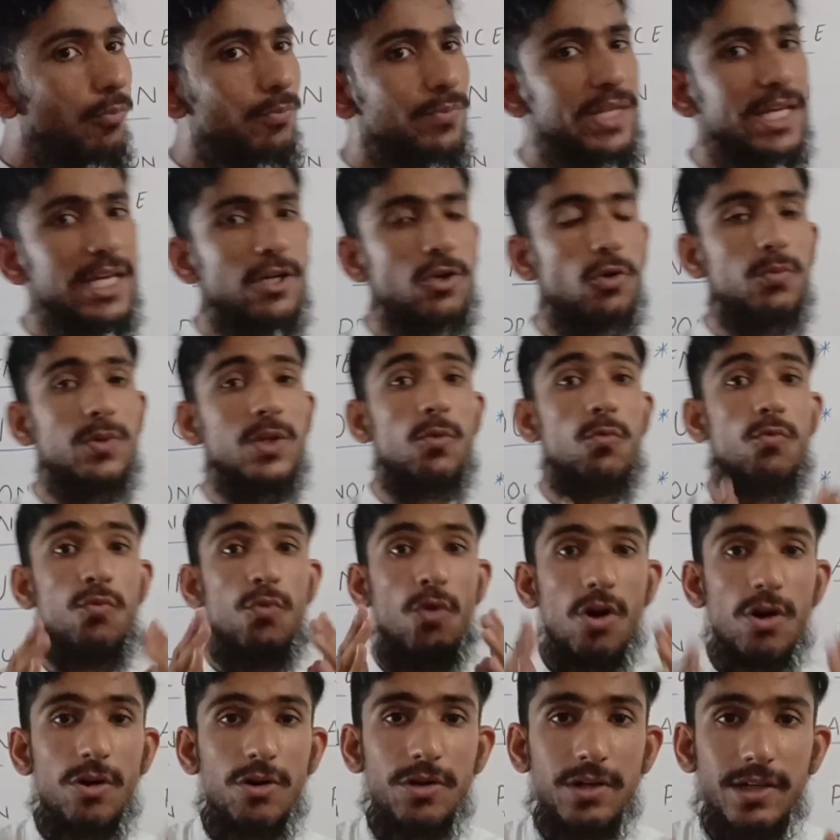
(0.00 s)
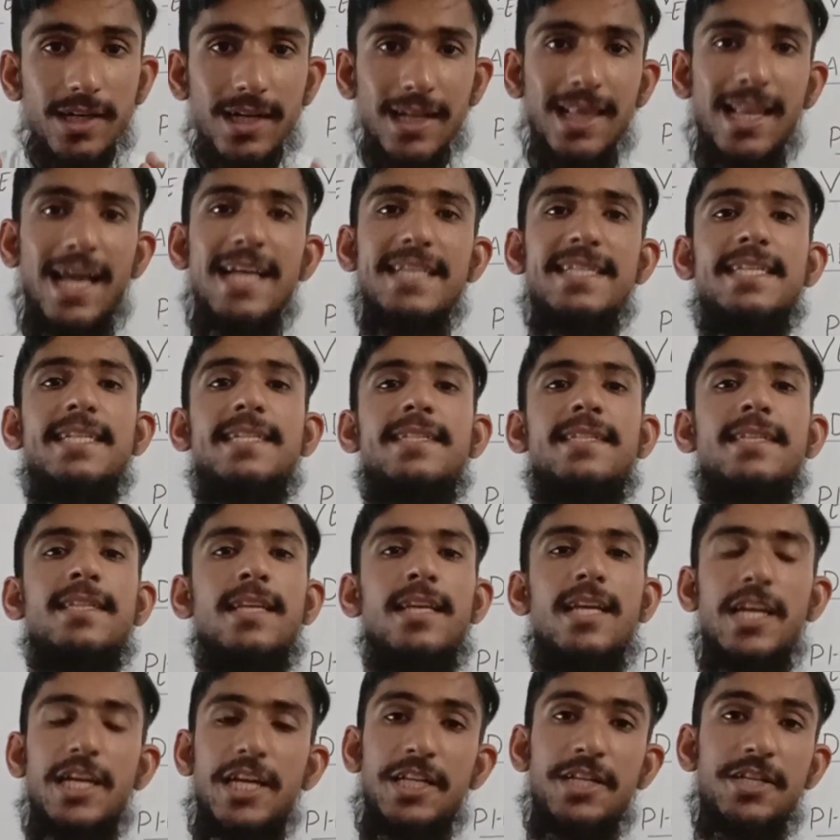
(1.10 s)
of that of the word classes
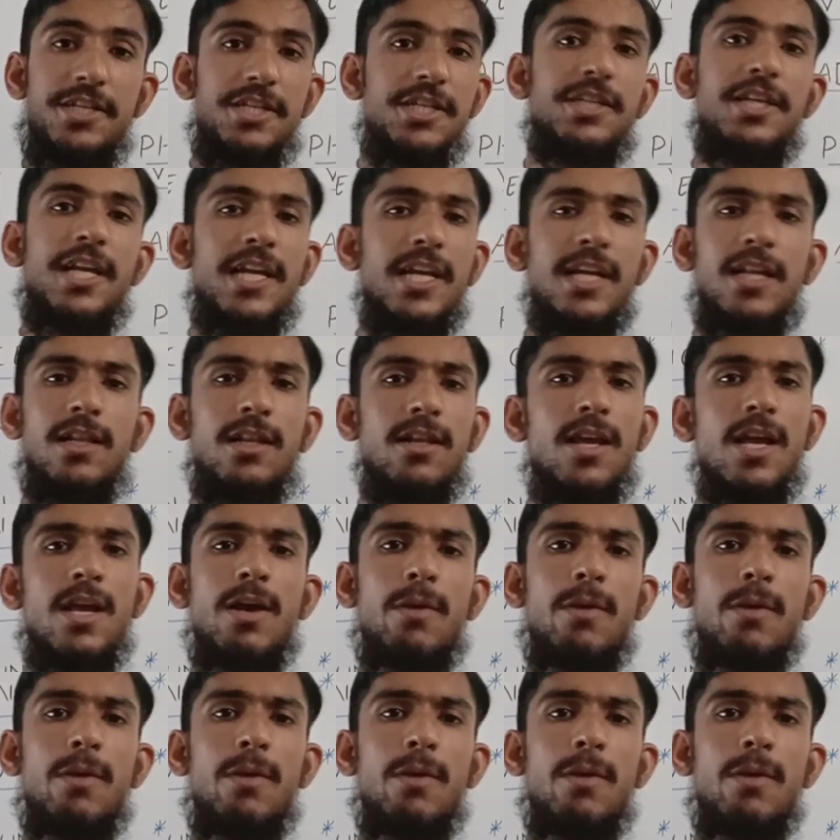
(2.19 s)
in detail.